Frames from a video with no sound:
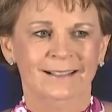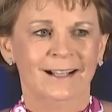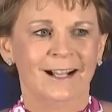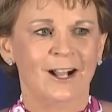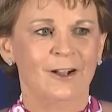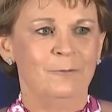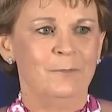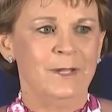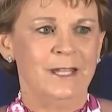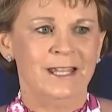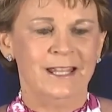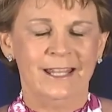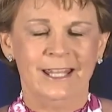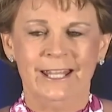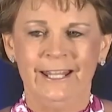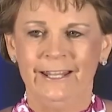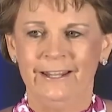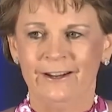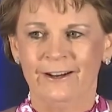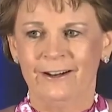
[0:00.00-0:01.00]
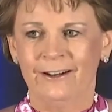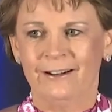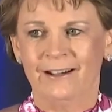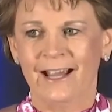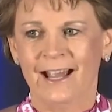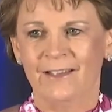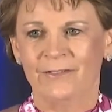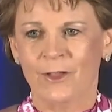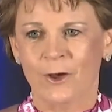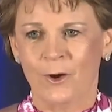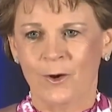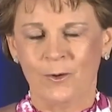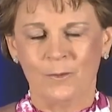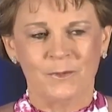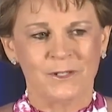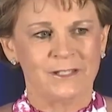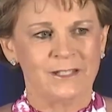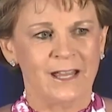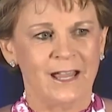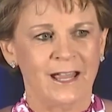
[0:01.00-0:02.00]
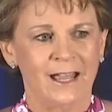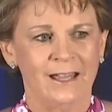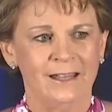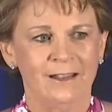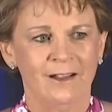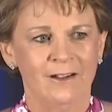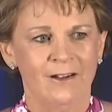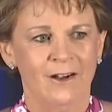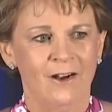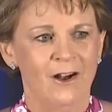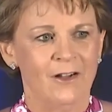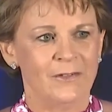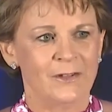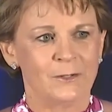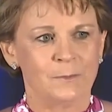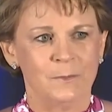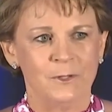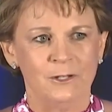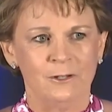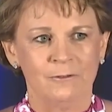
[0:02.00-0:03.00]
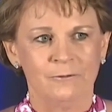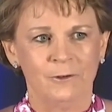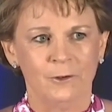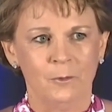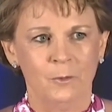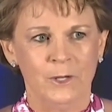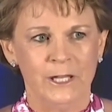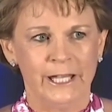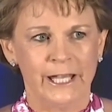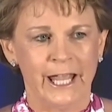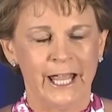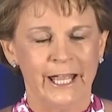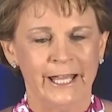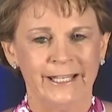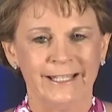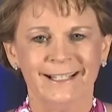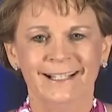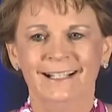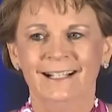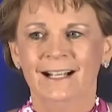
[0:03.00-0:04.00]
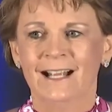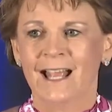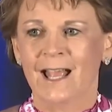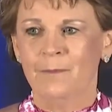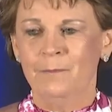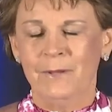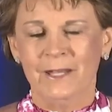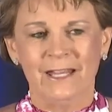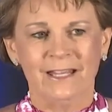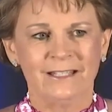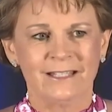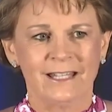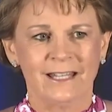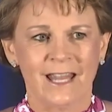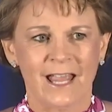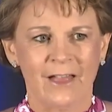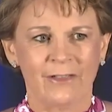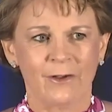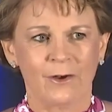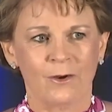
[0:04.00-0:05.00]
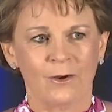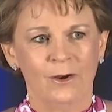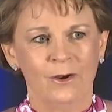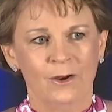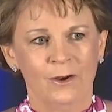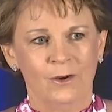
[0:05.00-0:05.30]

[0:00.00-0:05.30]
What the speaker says: of being here at the Homestead on this beautiful weekend and being together